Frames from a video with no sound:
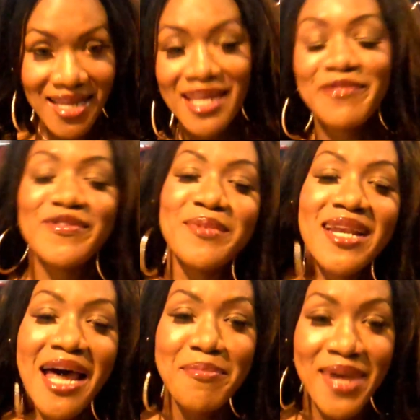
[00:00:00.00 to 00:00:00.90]
and from
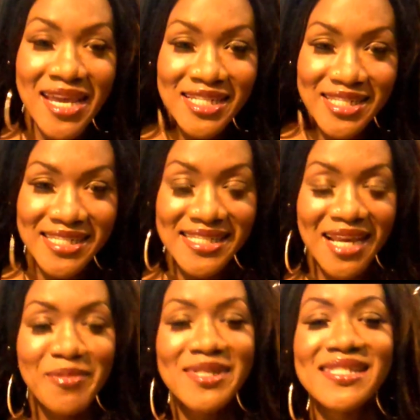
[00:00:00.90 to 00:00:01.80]
the Latishas,
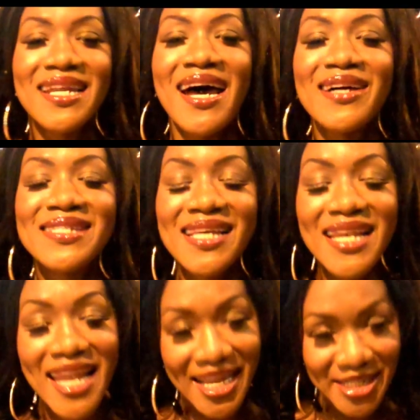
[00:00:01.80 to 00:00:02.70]
I went to the House of
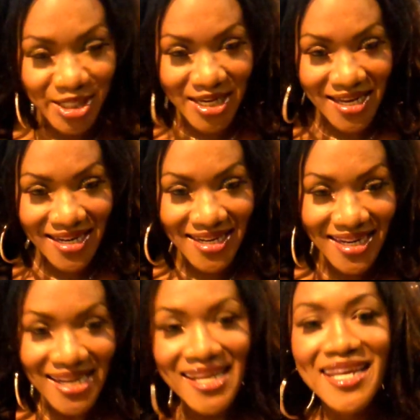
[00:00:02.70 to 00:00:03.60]
Legend.
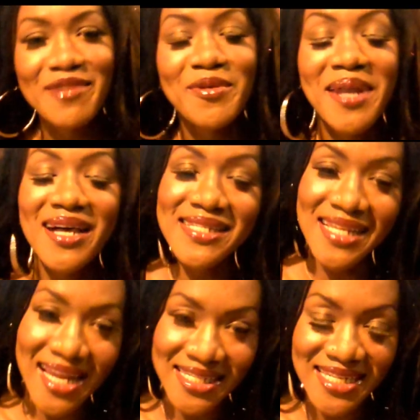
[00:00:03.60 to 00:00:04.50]
And from the House
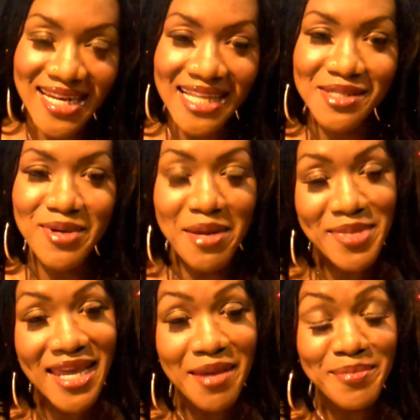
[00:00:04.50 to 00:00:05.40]
of Legend, that's when I
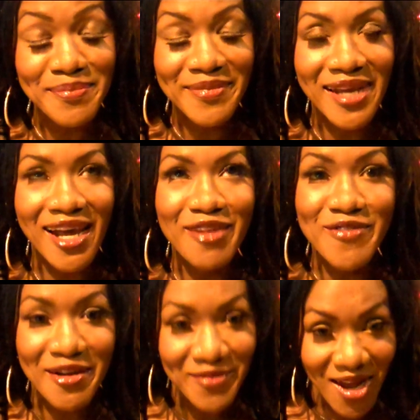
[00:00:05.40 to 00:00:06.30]
became a
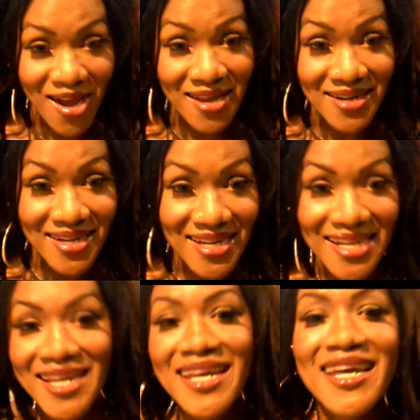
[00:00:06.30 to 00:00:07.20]
Revlon.
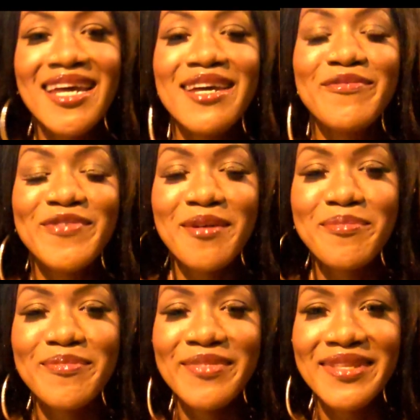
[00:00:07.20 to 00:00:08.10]
And from
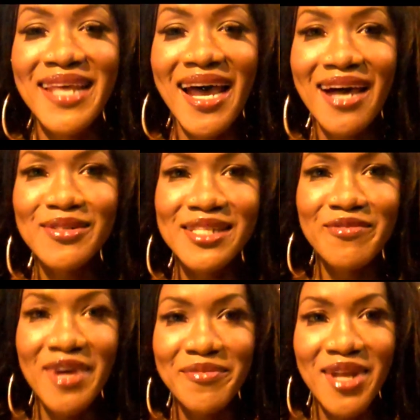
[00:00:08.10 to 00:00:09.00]
the House of
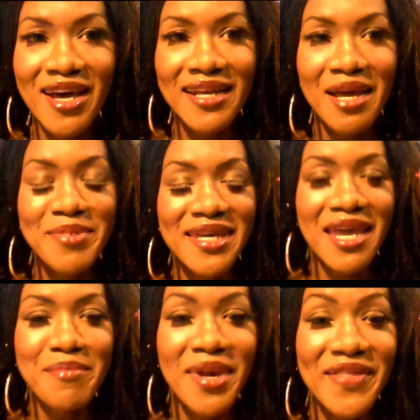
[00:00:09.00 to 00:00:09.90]
Revlon, I
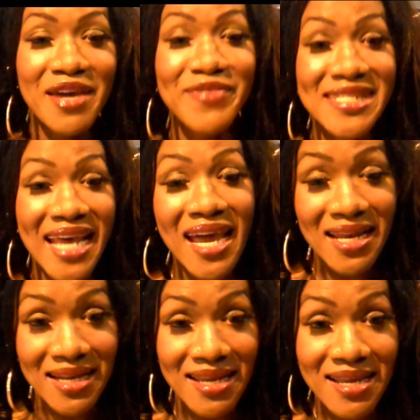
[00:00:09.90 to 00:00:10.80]
became Mother
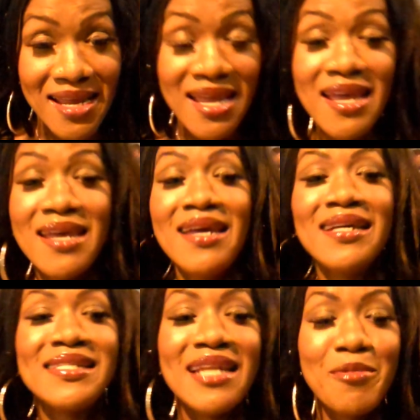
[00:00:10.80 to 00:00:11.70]
Aphrodite.
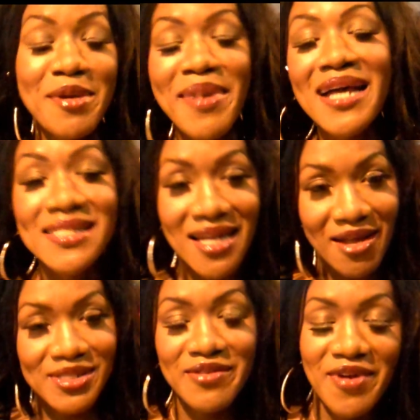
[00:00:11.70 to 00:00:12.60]
Then I went back to the
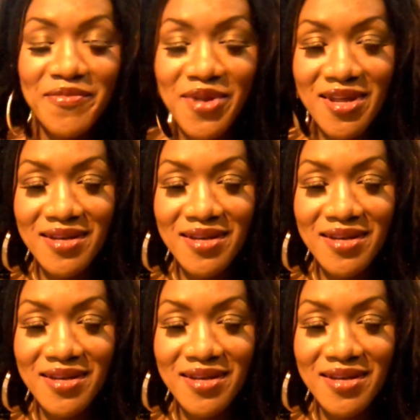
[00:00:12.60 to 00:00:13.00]
House of Revlon.